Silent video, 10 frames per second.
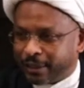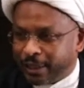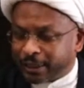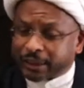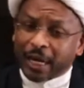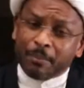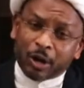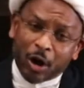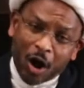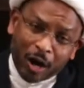salam
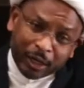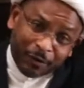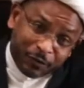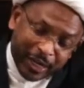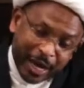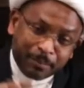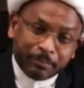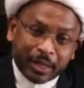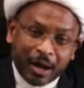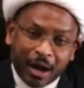on all of the
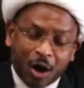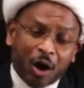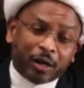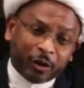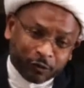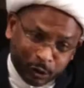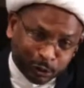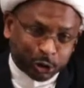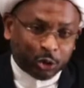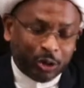anbiya all of the
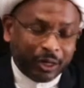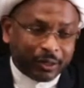rasul.